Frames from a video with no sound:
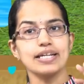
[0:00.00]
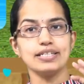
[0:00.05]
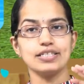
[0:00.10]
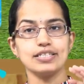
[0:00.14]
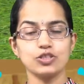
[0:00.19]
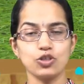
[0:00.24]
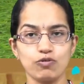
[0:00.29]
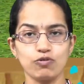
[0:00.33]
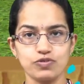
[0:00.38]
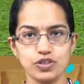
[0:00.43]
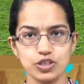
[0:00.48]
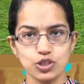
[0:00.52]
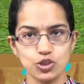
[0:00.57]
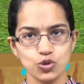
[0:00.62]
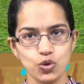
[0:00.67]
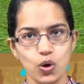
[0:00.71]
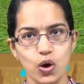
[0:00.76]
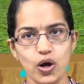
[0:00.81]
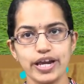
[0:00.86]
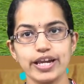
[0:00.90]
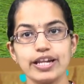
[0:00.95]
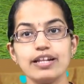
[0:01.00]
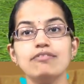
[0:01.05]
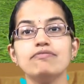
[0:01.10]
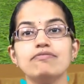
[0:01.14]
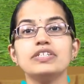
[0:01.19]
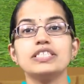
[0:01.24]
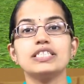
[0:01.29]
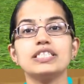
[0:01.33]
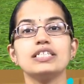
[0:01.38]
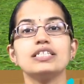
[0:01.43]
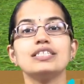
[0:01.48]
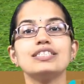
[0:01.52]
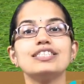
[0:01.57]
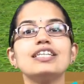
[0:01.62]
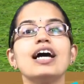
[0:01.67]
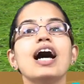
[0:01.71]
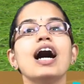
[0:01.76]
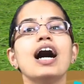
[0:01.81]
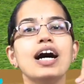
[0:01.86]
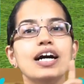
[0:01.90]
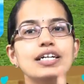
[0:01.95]
layers of the soil, which is
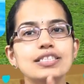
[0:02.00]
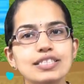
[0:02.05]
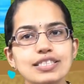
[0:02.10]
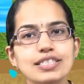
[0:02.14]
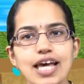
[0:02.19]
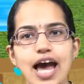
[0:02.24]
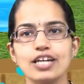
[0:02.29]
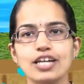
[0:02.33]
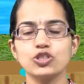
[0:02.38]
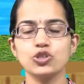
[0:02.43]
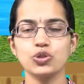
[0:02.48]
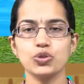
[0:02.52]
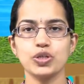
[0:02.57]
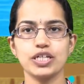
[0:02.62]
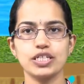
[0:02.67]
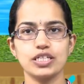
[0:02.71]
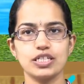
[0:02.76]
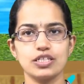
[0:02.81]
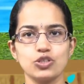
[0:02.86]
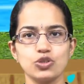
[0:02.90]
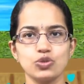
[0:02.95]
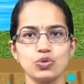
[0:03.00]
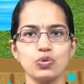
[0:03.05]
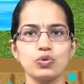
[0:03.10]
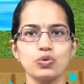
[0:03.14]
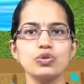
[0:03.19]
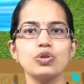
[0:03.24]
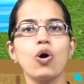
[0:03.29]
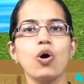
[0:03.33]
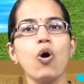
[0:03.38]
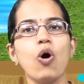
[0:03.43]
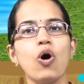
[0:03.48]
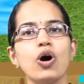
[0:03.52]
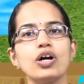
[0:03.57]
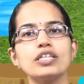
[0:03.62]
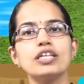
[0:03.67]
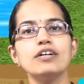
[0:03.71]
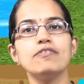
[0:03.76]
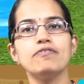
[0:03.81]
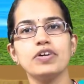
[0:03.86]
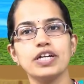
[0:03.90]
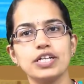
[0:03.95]
the unsaturated zone or
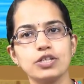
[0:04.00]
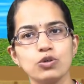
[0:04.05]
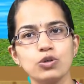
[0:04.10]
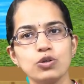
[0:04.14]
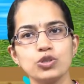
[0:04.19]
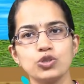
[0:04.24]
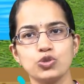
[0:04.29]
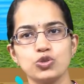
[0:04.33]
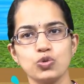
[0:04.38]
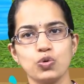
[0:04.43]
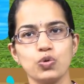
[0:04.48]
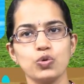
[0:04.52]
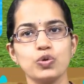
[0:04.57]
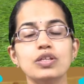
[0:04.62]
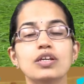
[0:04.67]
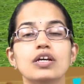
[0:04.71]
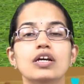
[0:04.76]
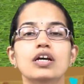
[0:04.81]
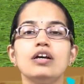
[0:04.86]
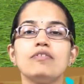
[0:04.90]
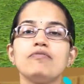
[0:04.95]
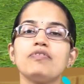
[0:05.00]
the Vadose zone,